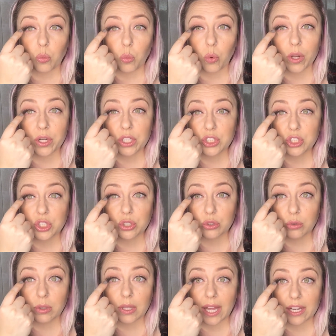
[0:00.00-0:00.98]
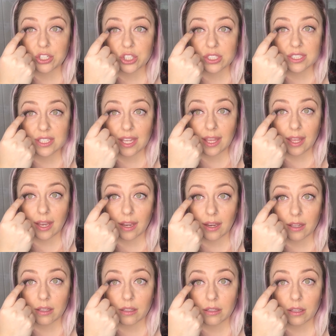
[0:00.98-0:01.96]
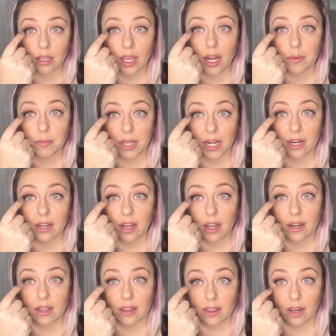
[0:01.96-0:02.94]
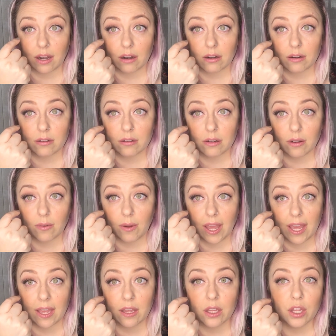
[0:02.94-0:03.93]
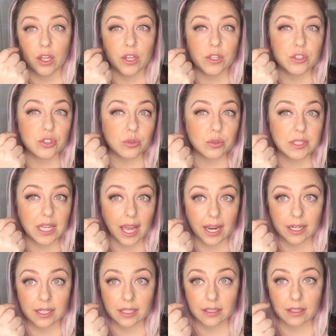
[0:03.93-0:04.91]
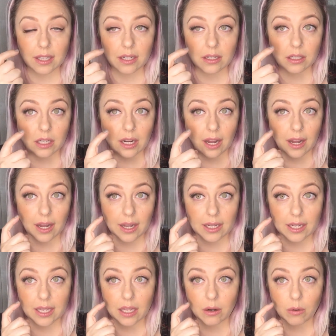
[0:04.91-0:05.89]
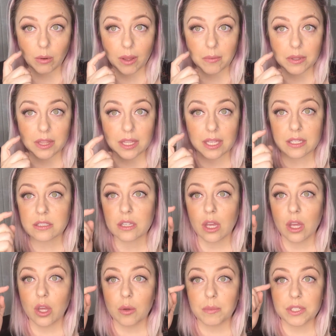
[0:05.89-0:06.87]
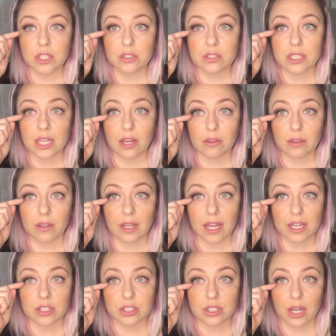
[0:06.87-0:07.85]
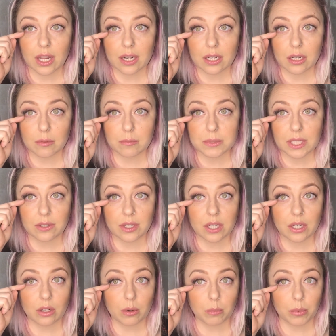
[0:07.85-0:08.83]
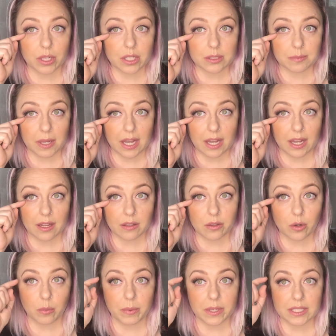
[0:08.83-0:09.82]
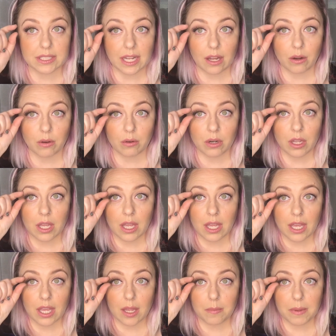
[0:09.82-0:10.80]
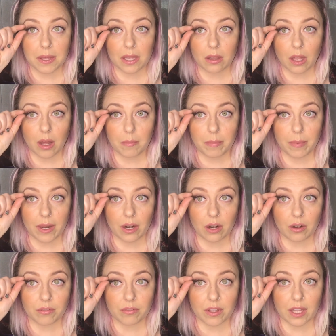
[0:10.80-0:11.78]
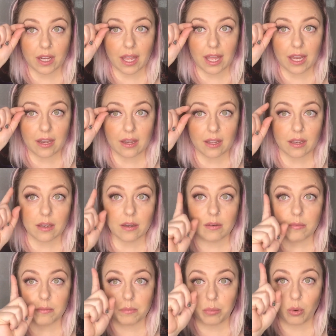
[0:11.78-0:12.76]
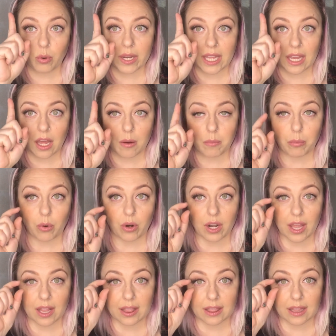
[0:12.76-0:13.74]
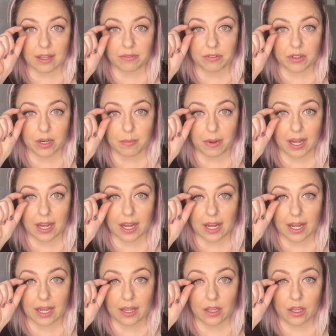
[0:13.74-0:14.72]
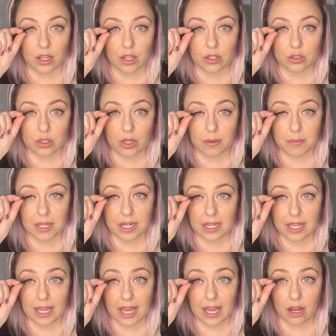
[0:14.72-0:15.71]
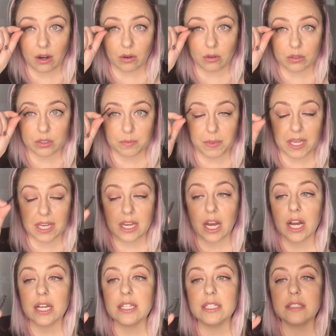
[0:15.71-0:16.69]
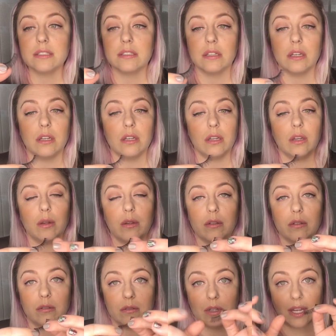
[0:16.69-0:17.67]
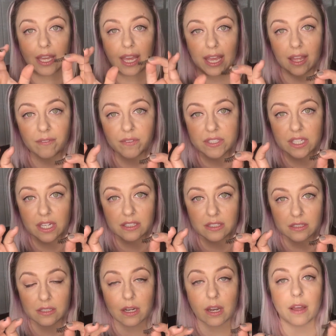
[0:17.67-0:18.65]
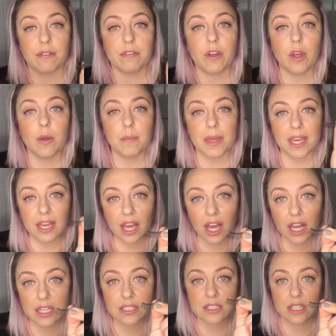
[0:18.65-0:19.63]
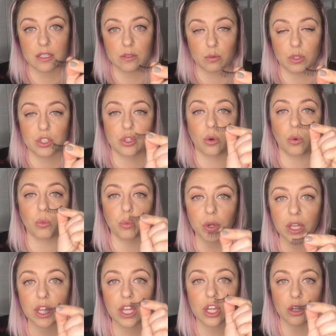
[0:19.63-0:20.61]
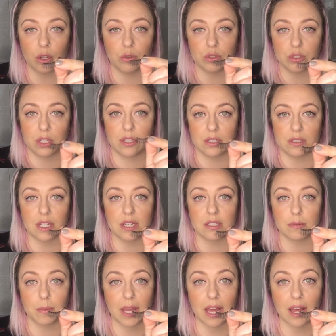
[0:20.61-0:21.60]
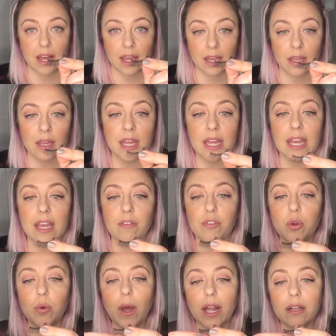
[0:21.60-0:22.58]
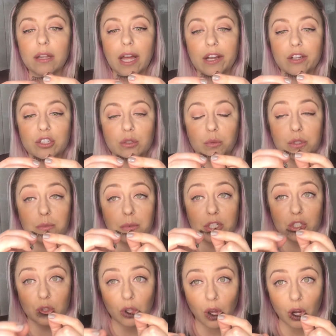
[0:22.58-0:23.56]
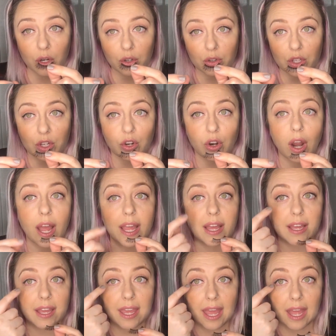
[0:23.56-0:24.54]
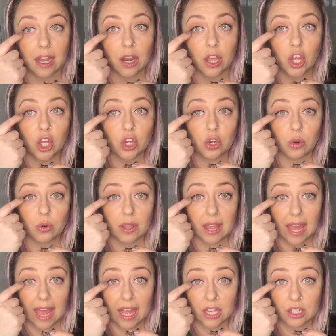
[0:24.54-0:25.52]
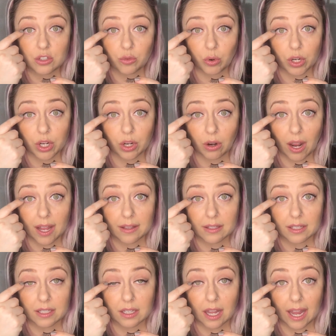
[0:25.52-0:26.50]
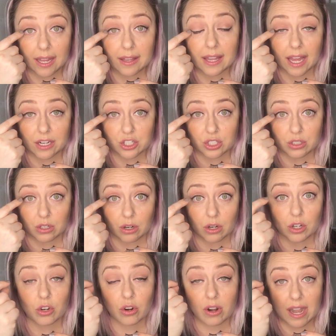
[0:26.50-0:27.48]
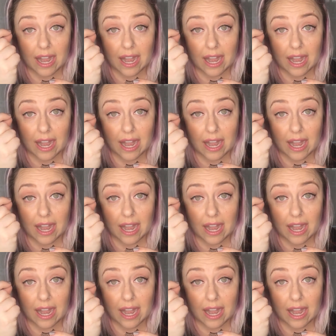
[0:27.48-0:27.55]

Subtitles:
1 to 2 lashes in, and I'm gonna cut it there, okay? So technically I could kind of get away with these, but do you see how the lash kind of comes out here and brings my eye a little bit down? It'd be a lot better if it ended pointing upward and lifted my eye. So I'm gonna count, because, can't emphasize this enough, because these ones are really close to the size of my eye. If you had a lash that was much longer than your eye, again, go to the edge of where your eyelashes are, your